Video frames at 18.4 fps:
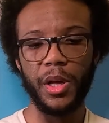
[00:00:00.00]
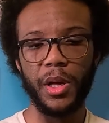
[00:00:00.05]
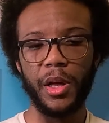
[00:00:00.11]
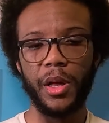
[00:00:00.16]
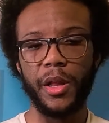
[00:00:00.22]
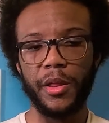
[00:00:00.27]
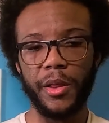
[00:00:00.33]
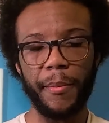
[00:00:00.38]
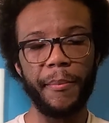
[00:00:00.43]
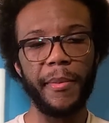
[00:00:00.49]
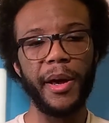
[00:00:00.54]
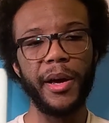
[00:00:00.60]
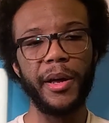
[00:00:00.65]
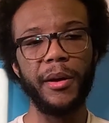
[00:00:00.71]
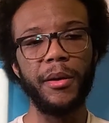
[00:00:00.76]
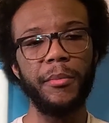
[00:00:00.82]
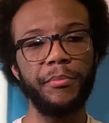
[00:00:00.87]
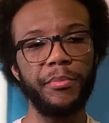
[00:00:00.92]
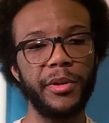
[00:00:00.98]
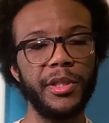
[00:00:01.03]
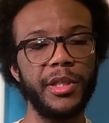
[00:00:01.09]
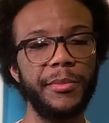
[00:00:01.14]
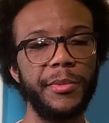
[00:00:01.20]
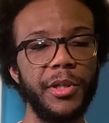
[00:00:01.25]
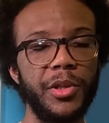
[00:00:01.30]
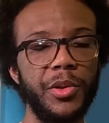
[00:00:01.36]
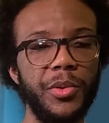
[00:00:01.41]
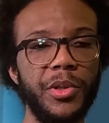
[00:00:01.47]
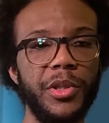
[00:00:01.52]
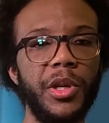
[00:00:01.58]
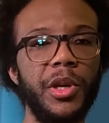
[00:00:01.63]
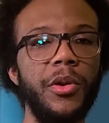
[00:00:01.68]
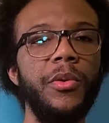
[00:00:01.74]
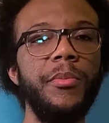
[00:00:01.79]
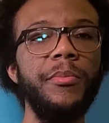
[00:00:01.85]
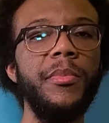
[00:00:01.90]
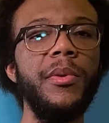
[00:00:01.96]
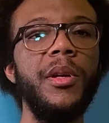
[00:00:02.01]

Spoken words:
the man brings him into his home,